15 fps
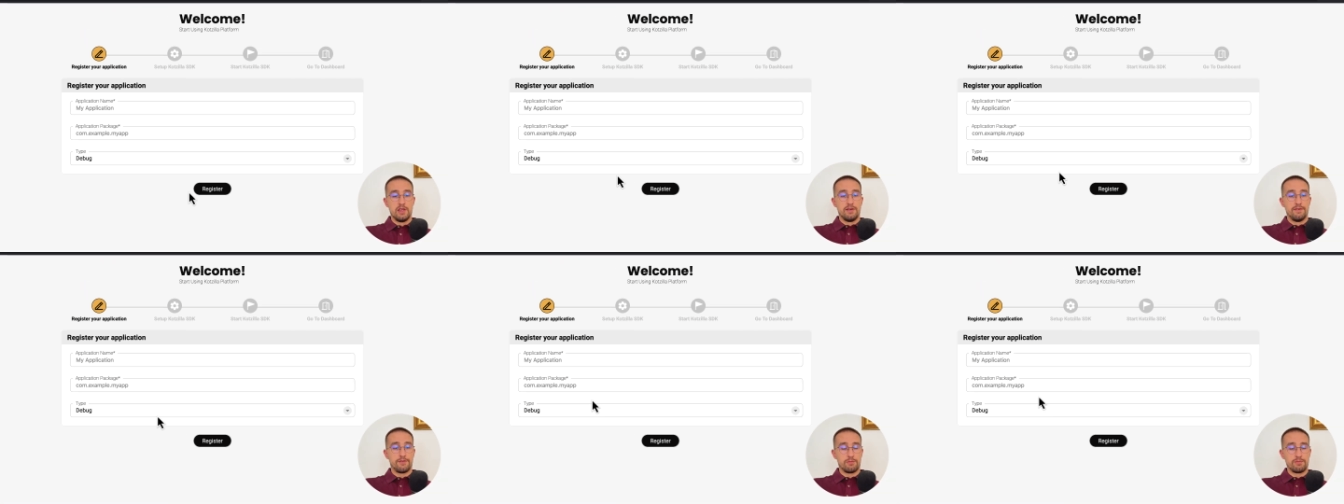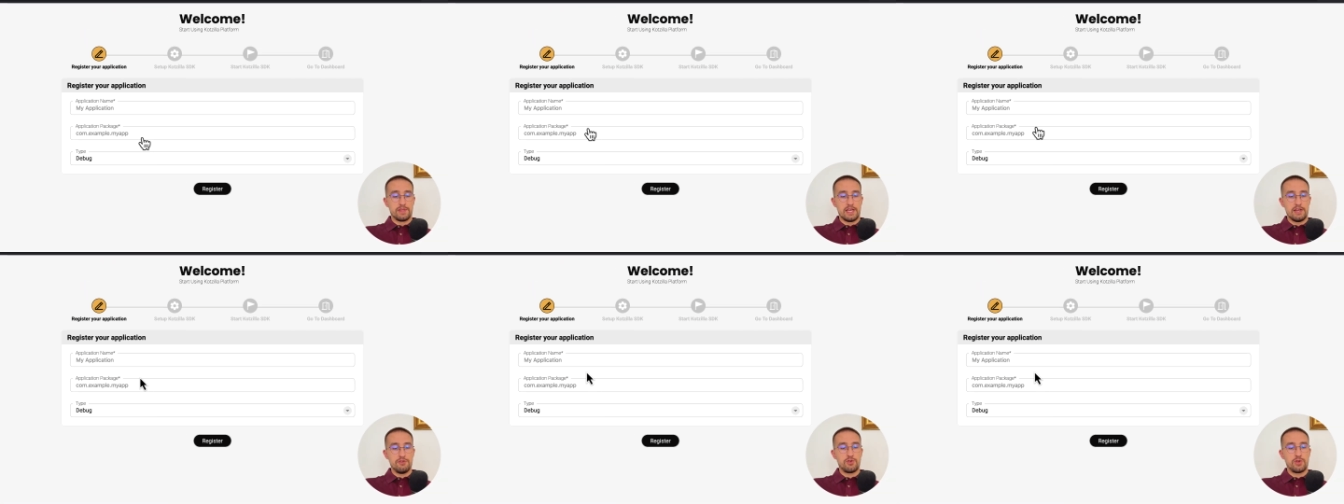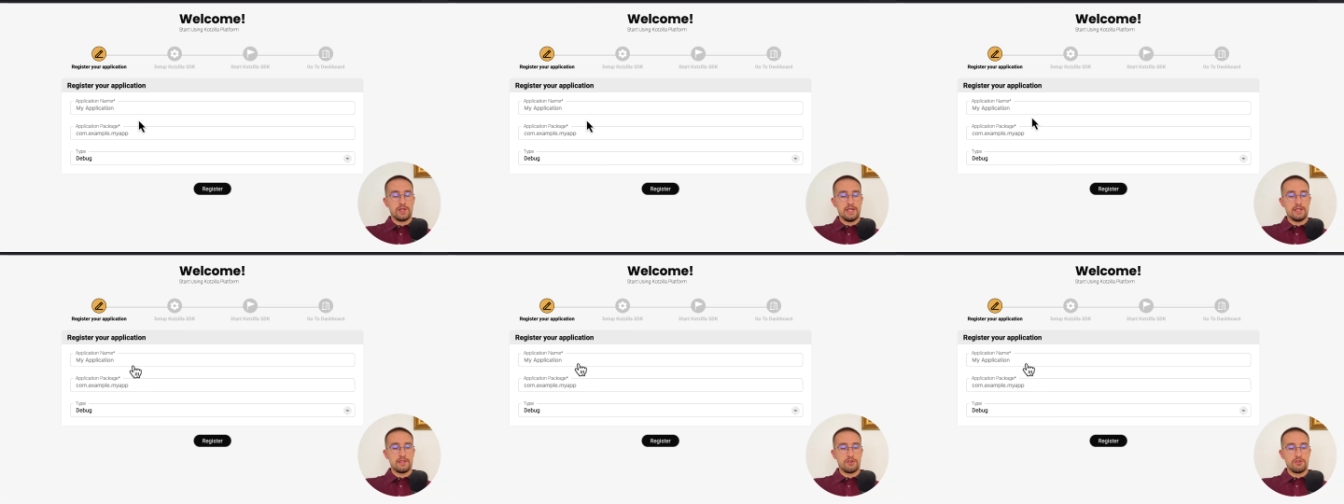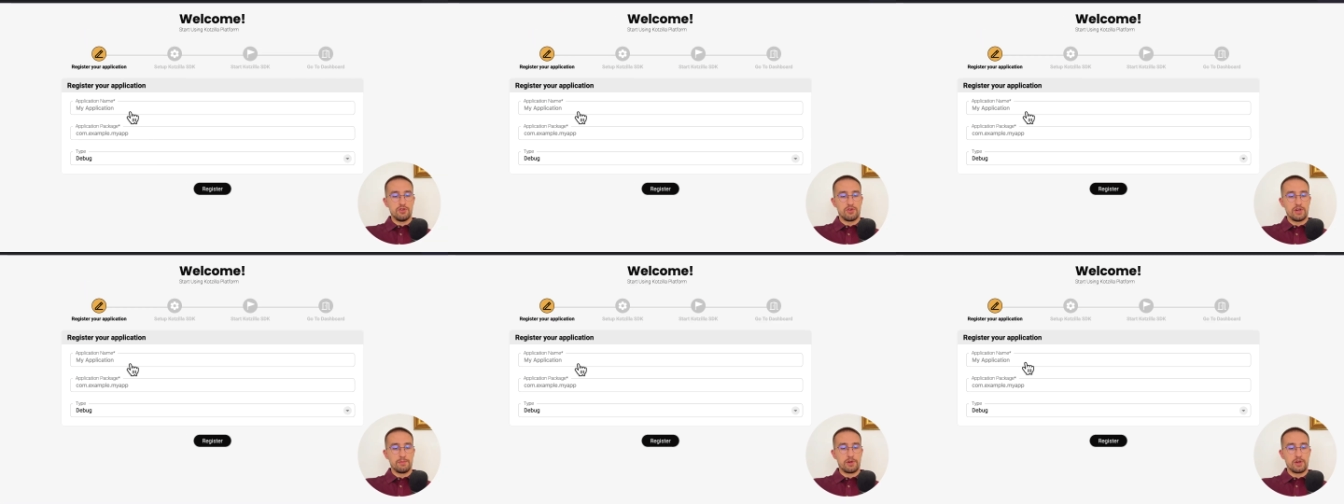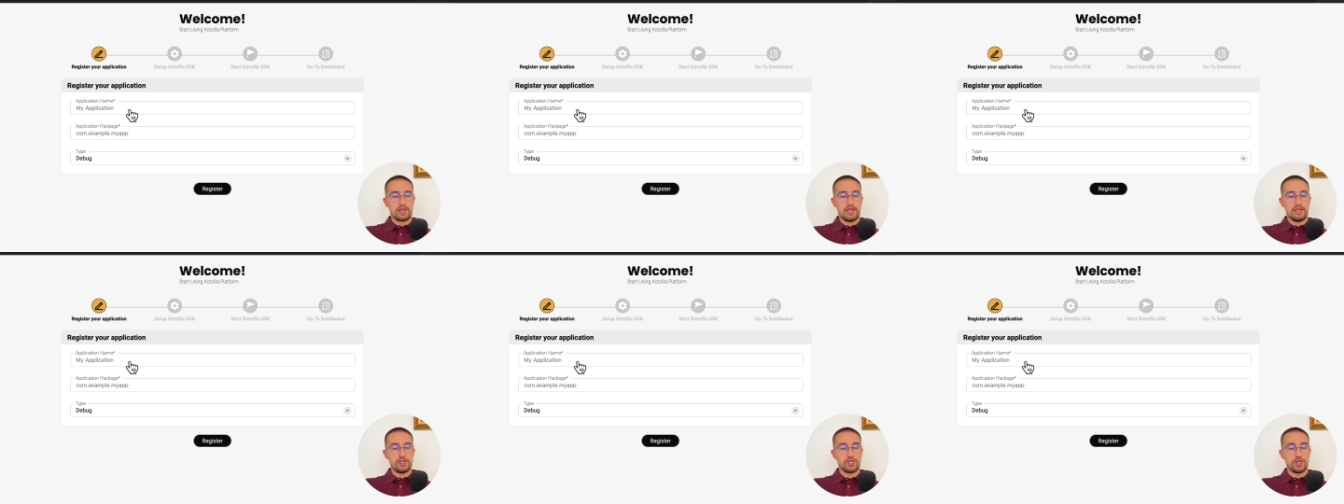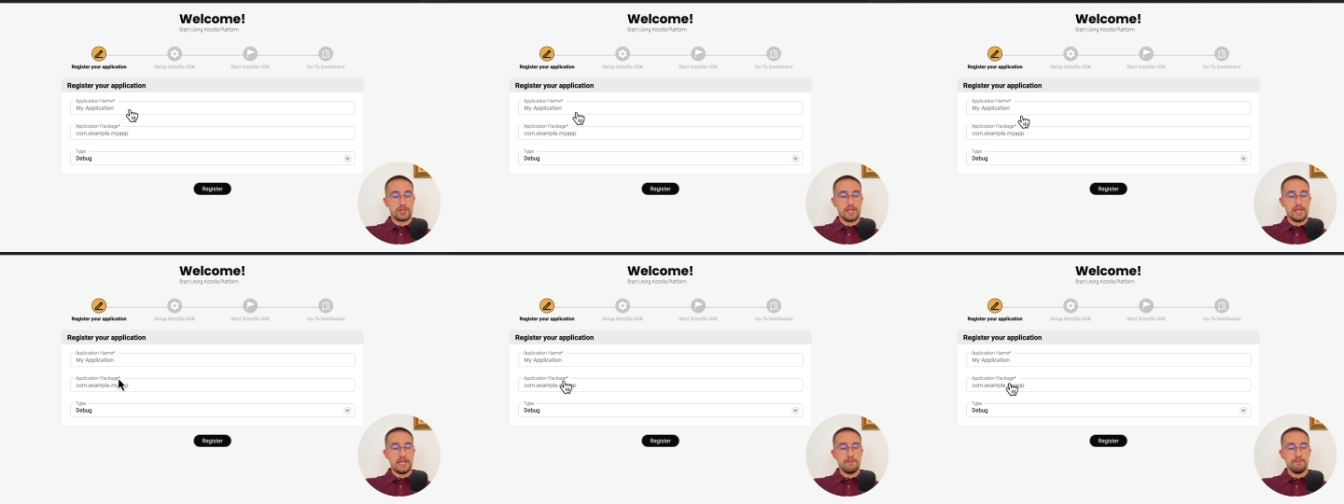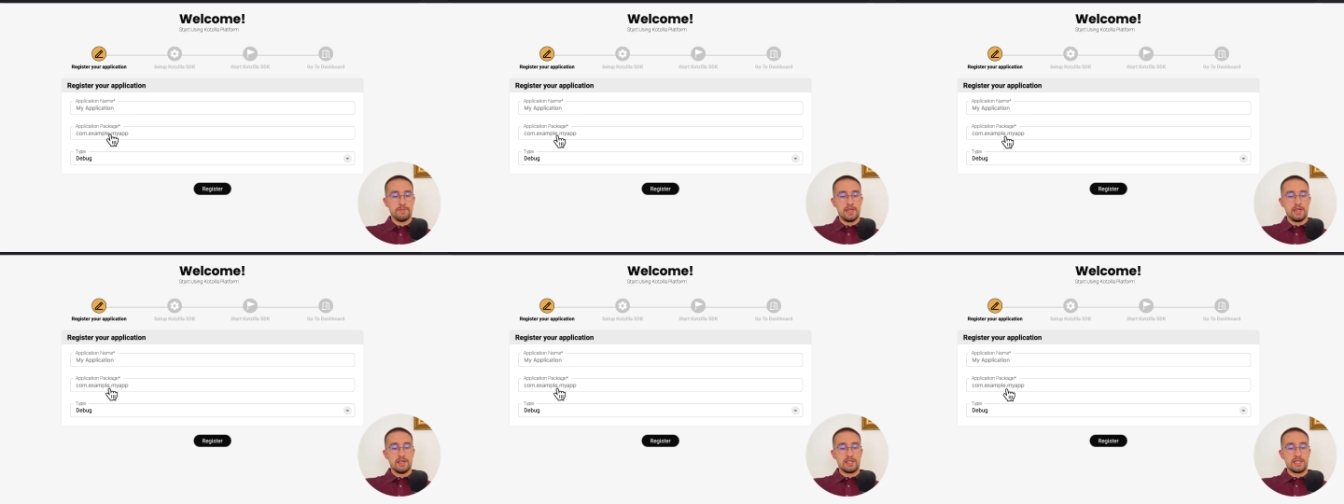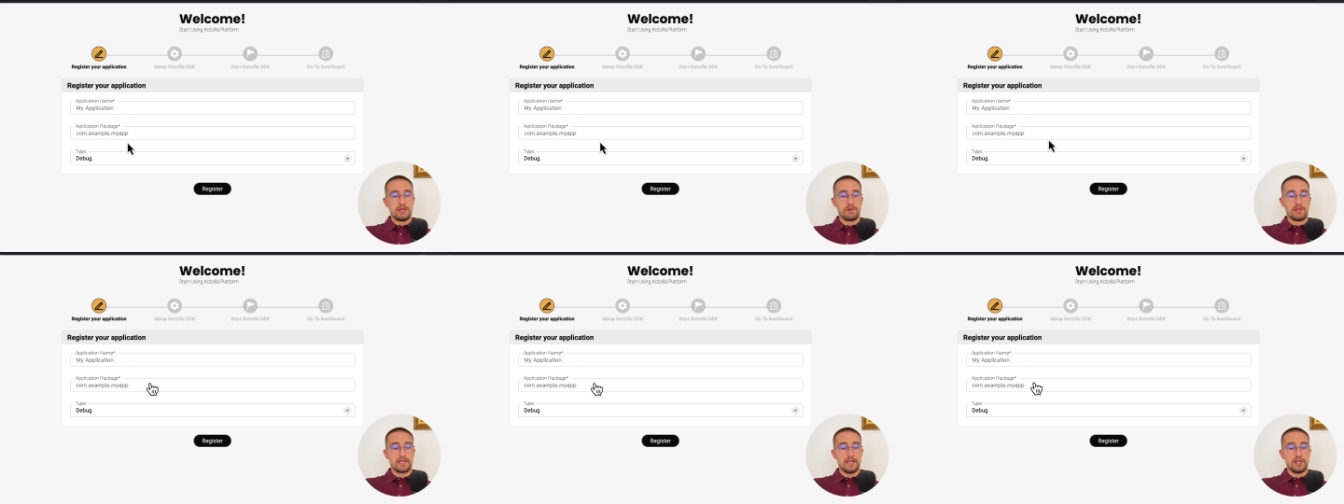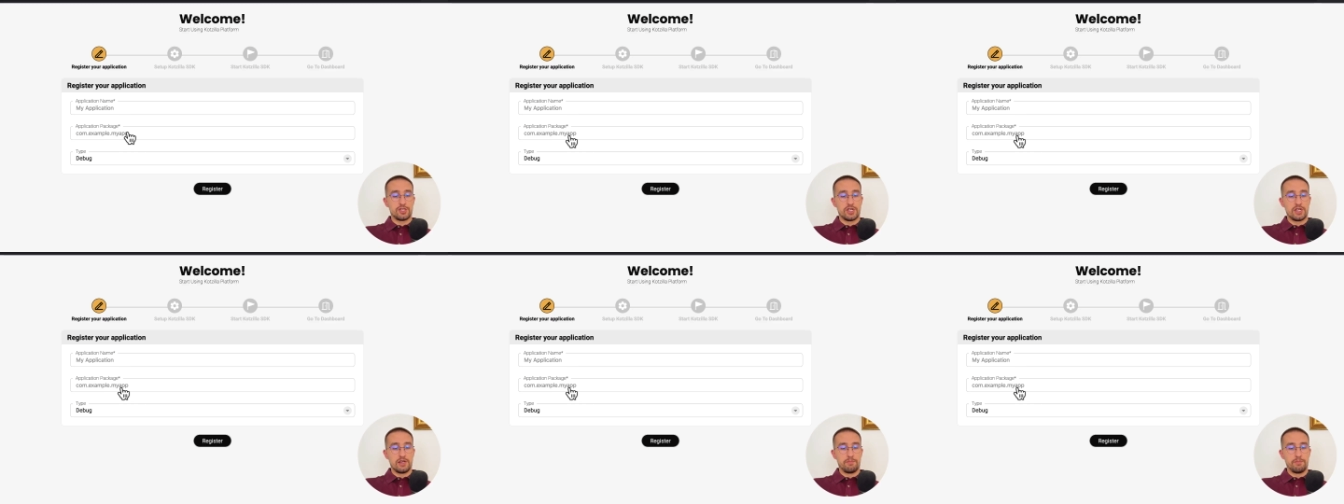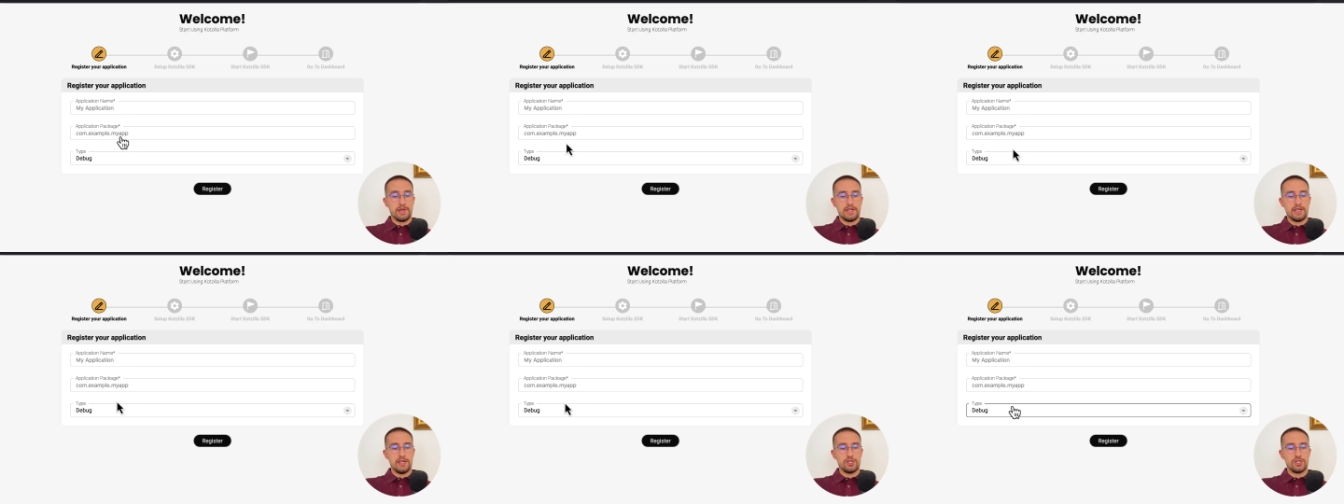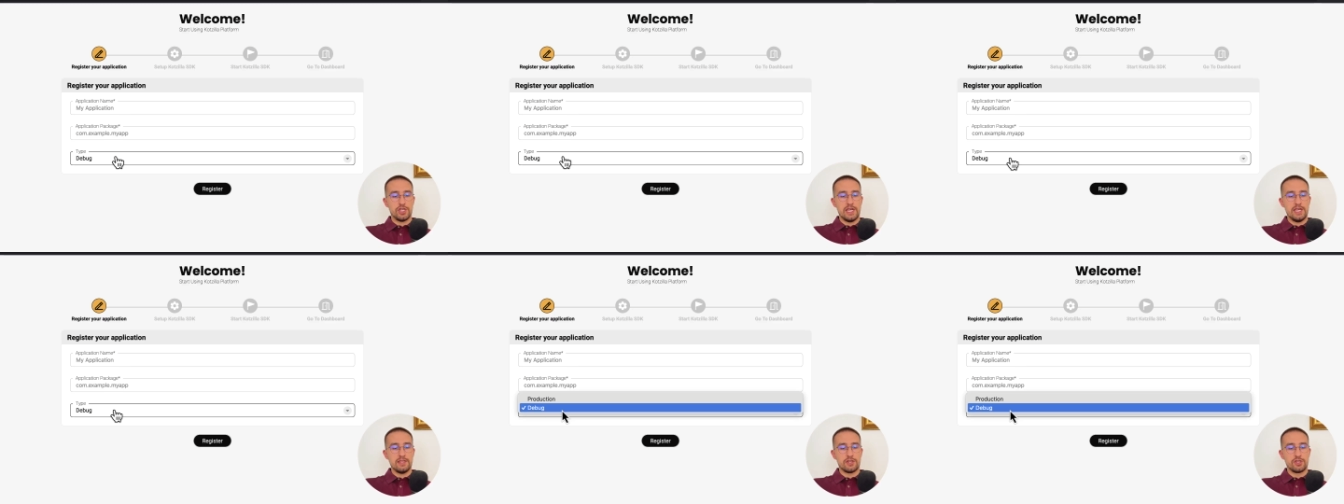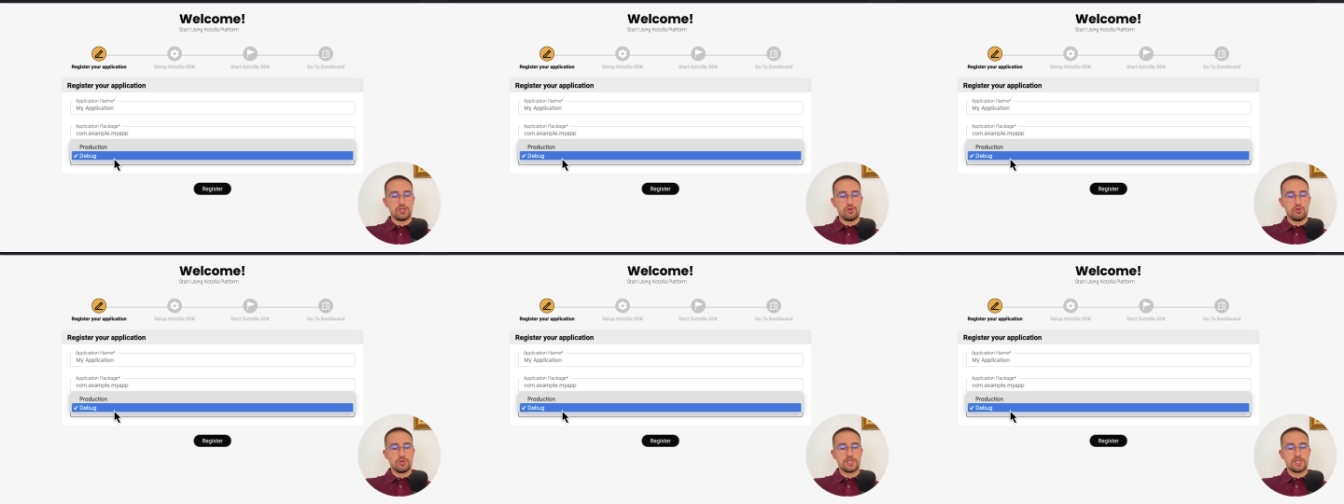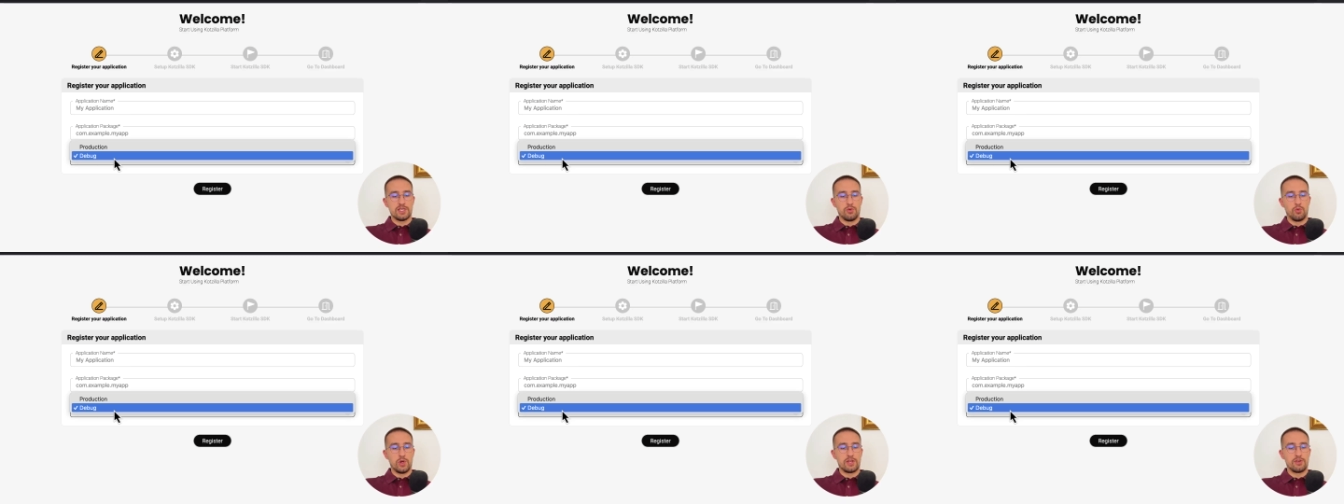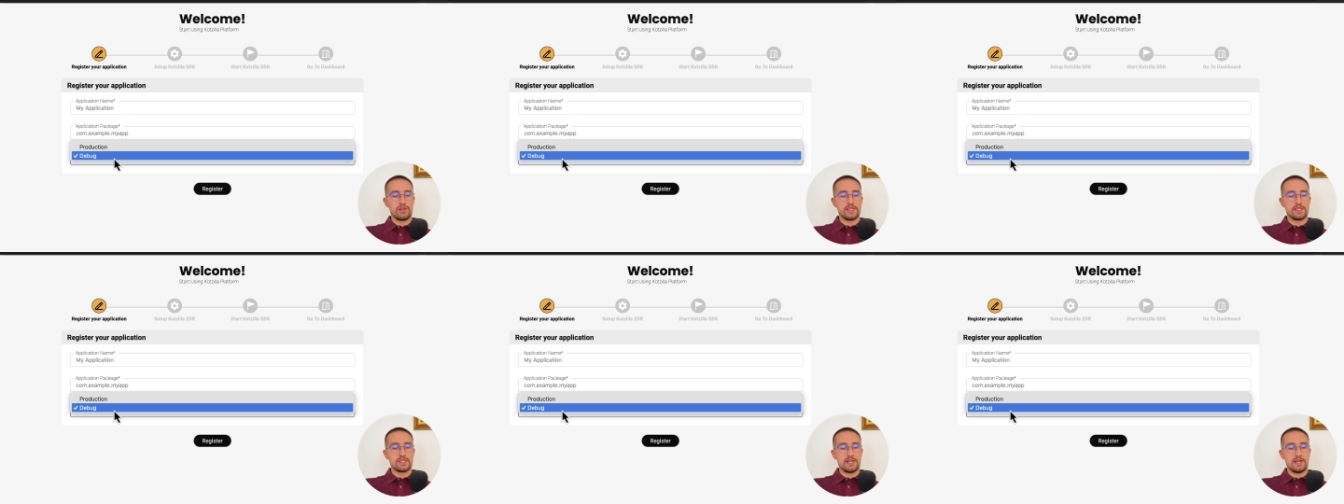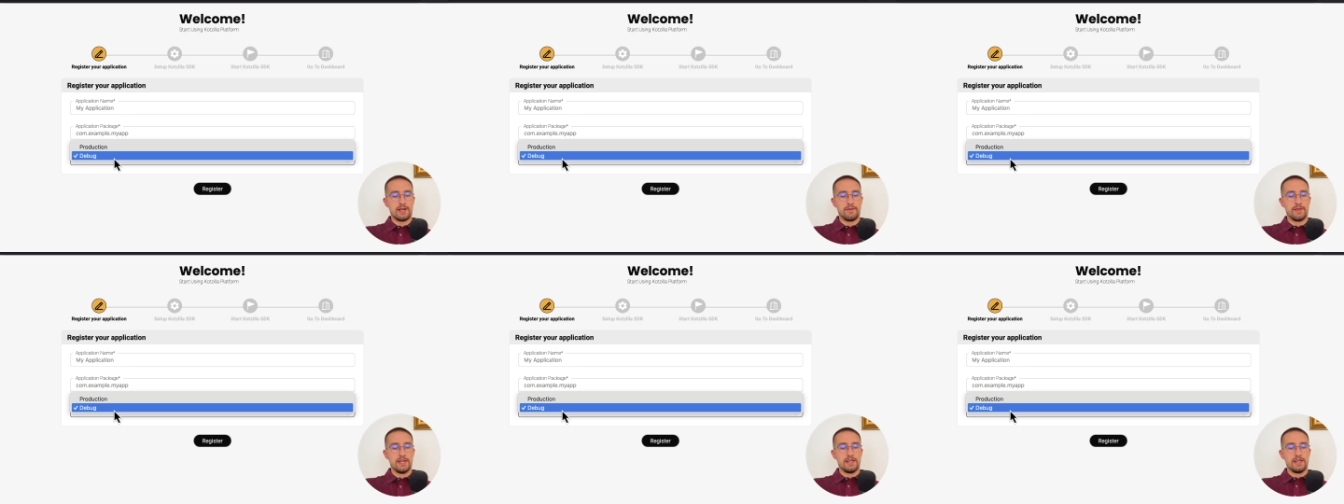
From there, you can enter your application name, the application package, and choose whether it's a